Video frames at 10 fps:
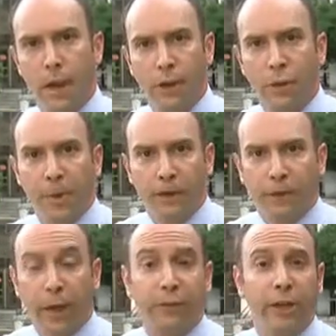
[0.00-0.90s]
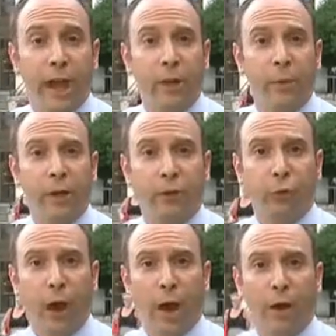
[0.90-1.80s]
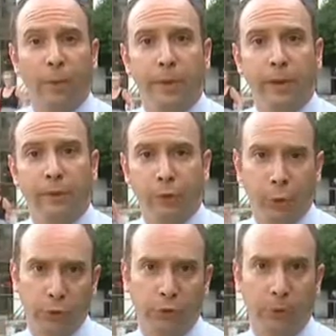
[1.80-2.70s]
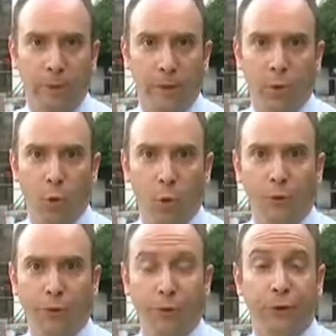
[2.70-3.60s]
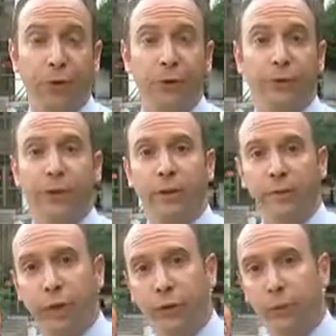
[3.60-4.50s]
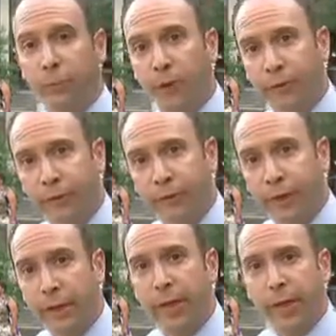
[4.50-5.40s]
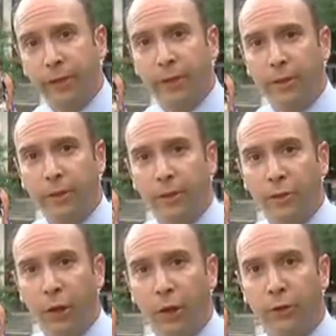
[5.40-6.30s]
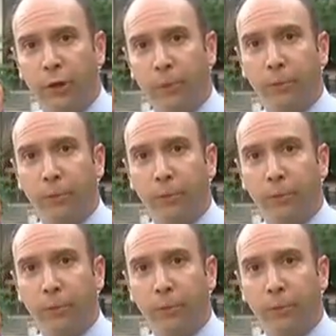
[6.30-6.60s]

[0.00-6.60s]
Neuman is facing a retrial because the Georgia Supreme Court overturned his conviction previously, saying that the judge